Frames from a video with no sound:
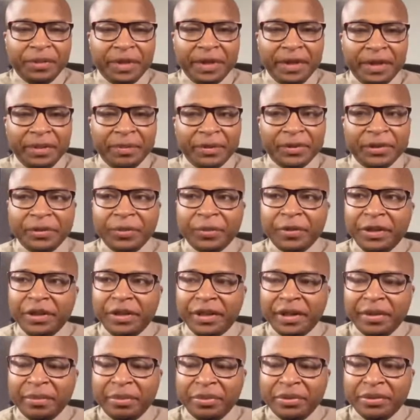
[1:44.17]
My name is
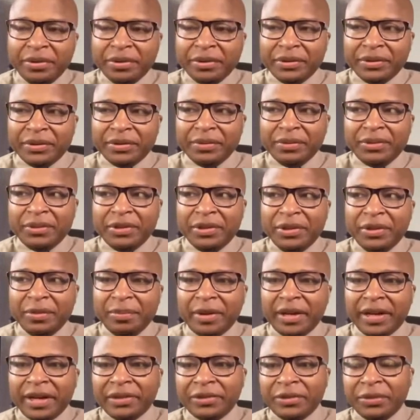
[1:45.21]
Enrique Brooks, Senior
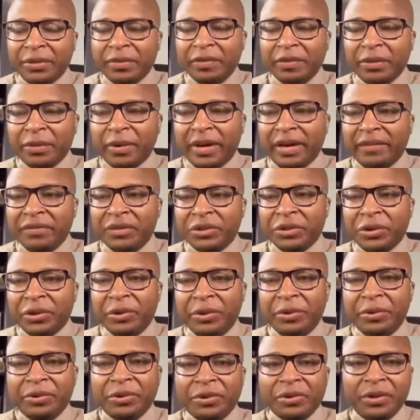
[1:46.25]
Pastor of Thryve
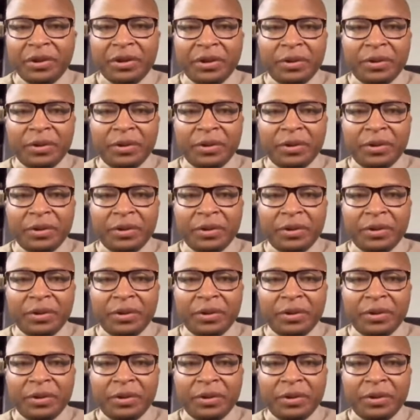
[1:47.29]
Church,